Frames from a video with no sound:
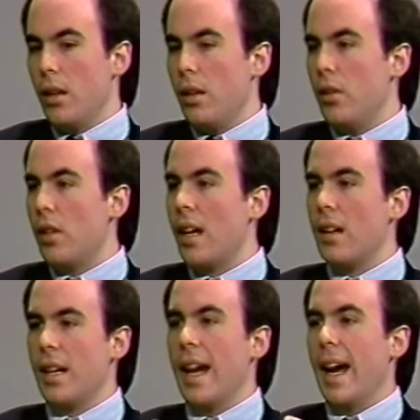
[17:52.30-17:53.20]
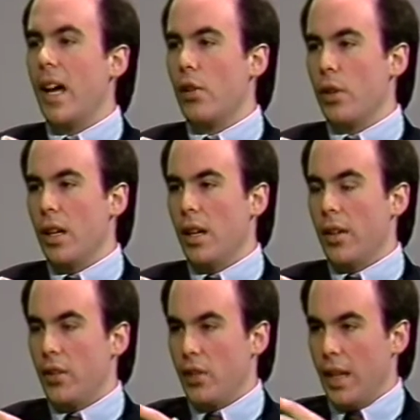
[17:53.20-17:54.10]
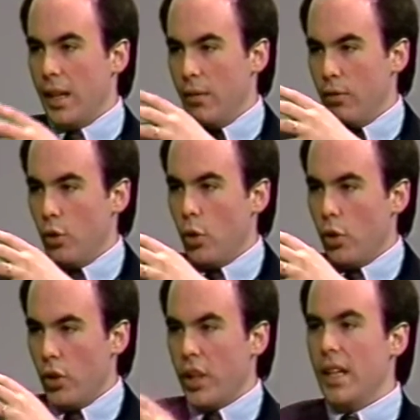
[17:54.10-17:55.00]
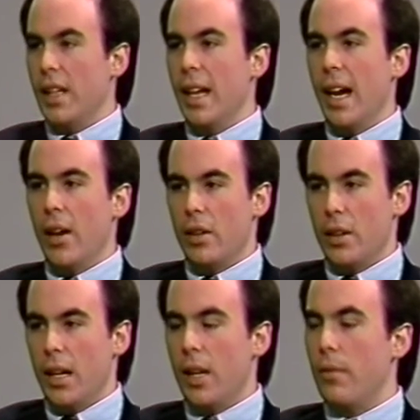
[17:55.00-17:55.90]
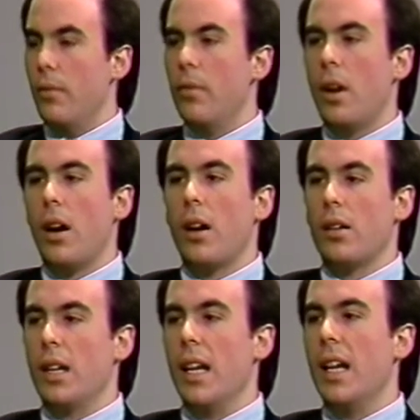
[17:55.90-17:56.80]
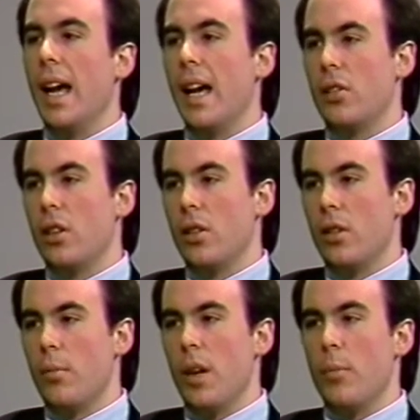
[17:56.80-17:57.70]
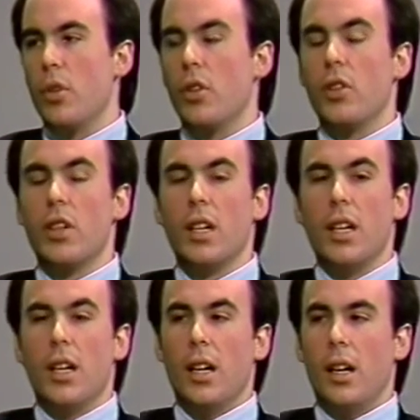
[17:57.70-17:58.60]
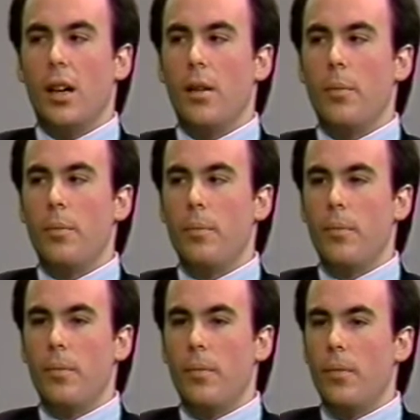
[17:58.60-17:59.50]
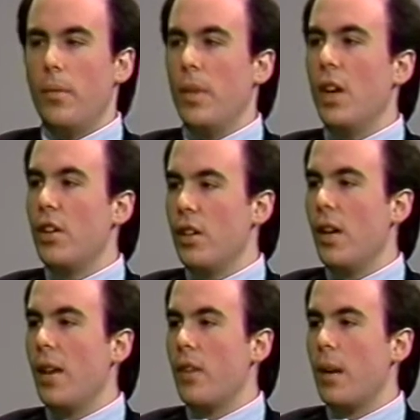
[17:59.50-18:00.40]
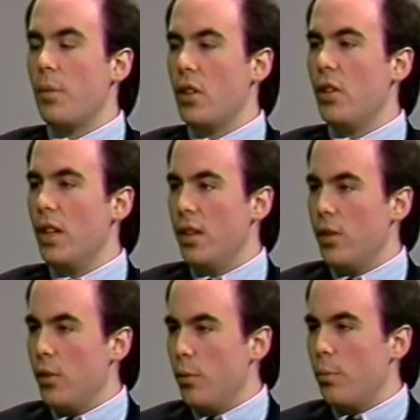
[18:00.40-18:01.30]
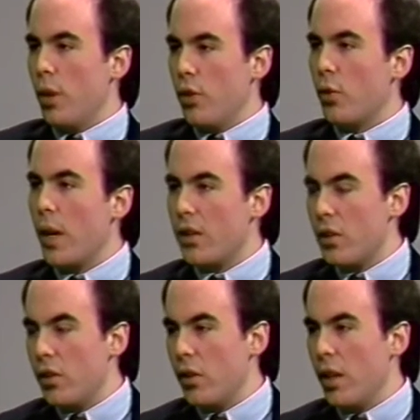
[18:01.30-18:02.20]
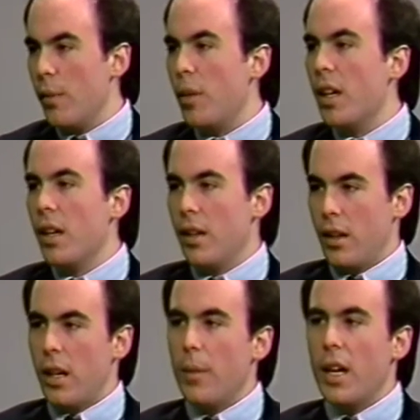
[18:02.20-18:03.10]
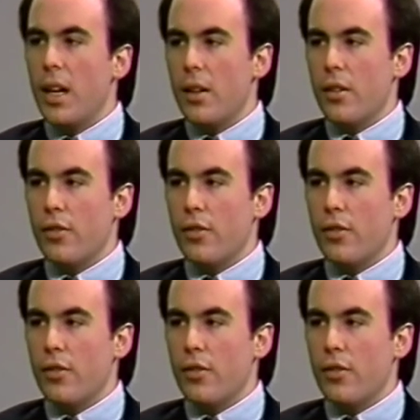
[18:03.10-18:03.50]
you sat on a gallery on the second floor looking down. You had hardly any access to members. Here you do have an opportunity to pose questions to them. They're coming onto the